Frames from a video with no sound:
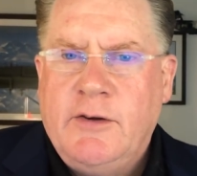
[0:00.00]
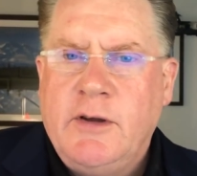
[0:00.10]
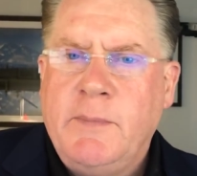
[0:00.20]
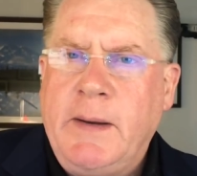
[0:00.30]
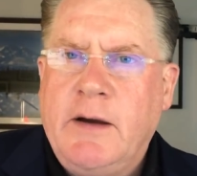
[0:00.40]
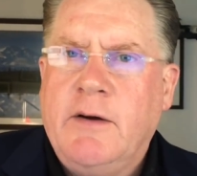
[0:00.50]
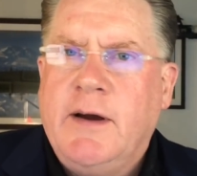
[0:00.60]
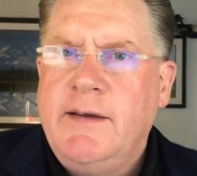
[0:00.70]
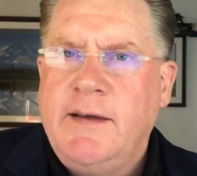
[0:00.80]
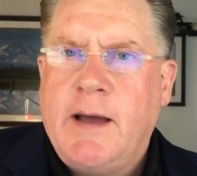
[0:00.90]
It's just been a
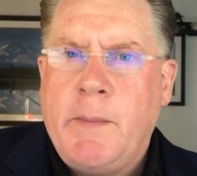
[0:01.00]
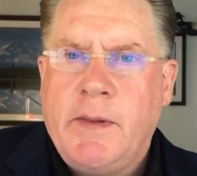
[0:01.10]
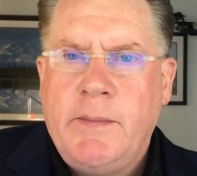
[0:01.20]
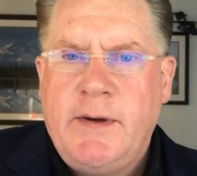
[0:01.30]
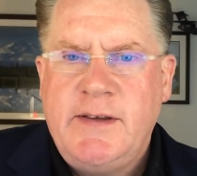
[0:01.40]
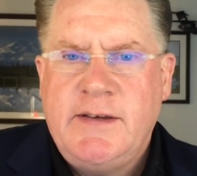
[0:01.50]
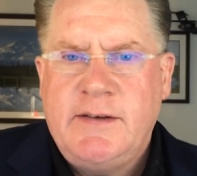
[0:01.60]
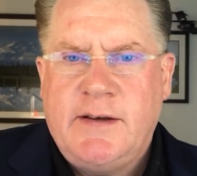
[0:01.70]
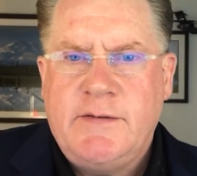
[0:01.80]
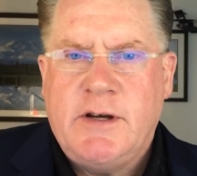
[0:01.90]
crazy couple of months
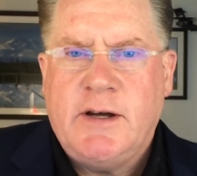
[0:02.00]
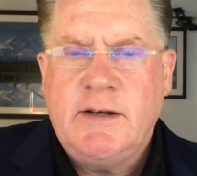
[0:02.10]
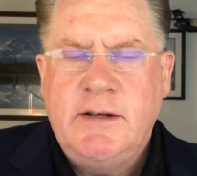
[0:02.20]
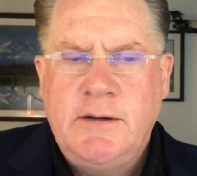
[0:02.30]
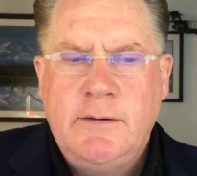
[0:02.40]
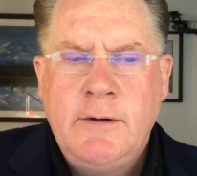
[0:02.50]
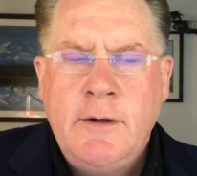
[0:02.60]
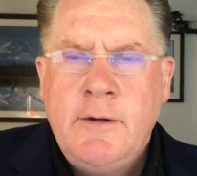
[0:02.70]
since I've talked to you.